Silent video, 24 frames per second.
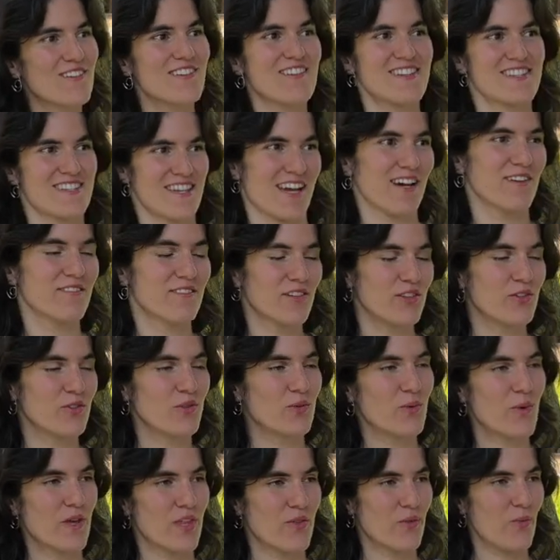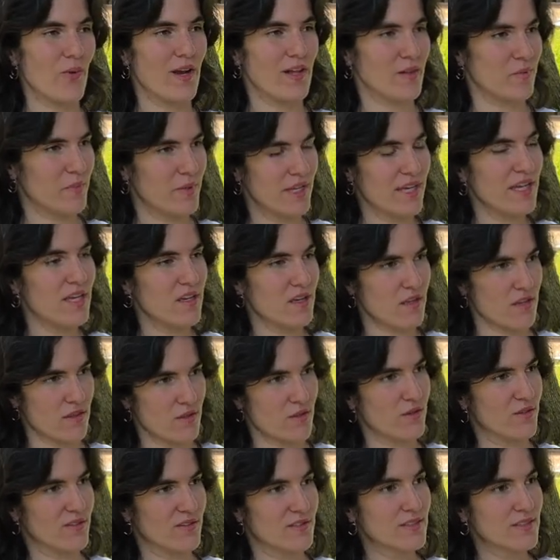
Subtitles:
have to do with well-being, though?